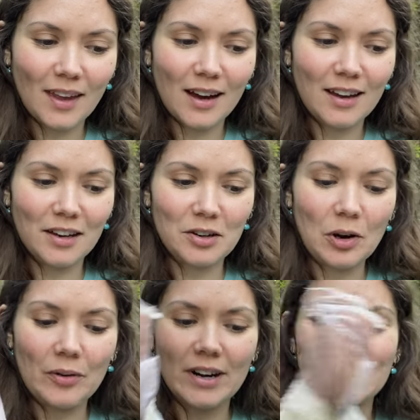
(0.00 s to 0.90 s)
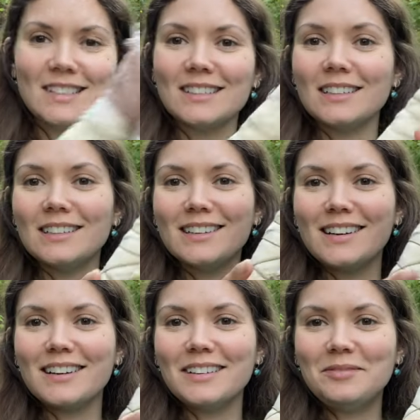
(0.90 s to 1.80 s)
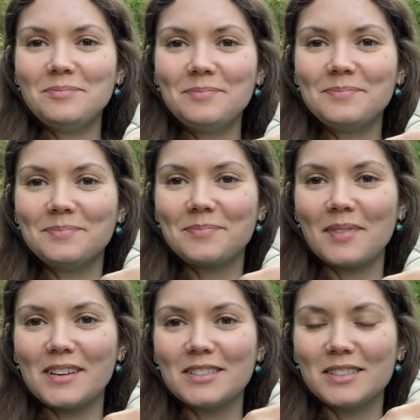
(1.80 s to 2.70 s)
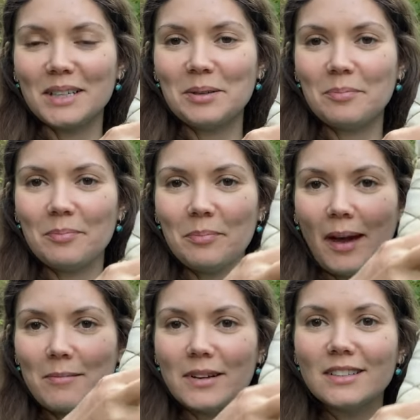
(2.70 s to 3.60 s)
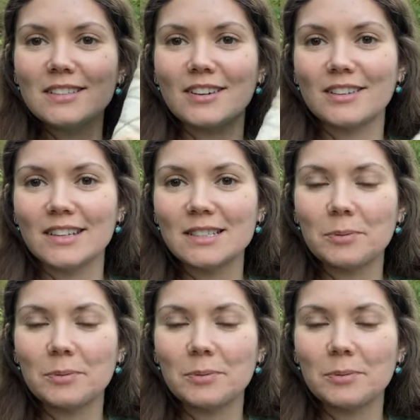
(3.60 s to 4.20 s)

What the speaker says: I can already see some pigment on this